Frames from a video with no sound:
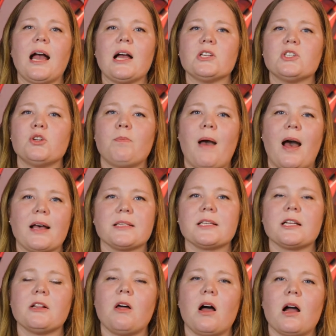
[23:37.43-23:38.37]
as you pass
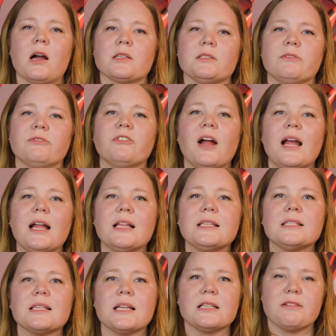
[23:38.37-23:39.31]
it along to
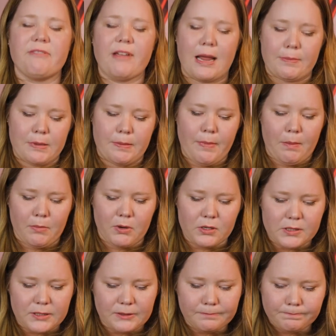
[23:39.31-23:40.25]
friends and to family
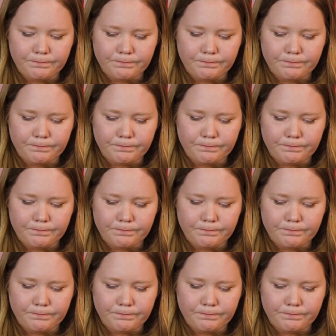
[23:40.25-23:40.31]
members?